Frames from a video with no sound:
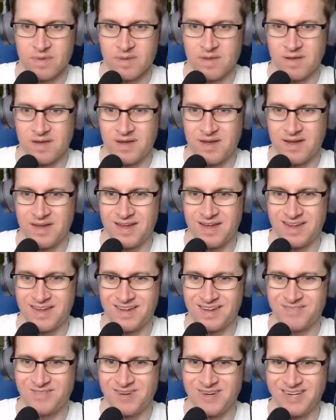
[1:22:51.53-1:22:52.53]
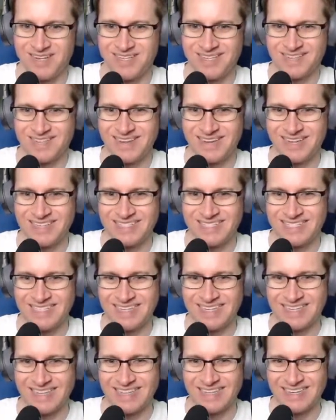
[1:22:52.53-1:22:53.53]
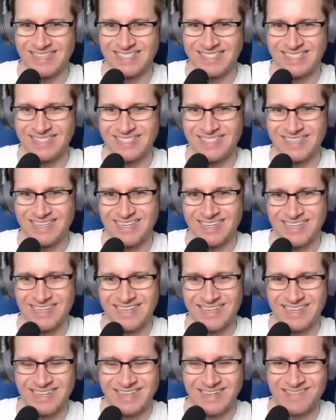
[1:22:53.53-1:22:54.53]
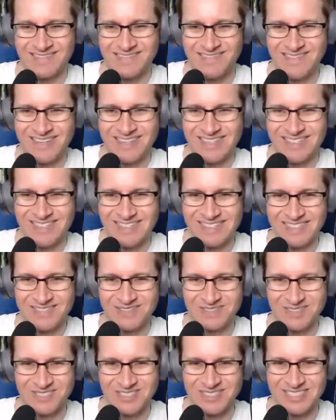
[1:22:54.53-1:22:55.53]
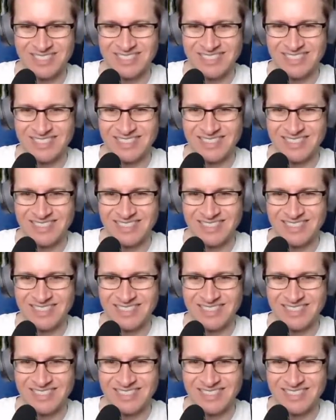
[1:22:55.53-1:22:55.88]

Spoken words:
Haha, what do you guys think of this? What a difference.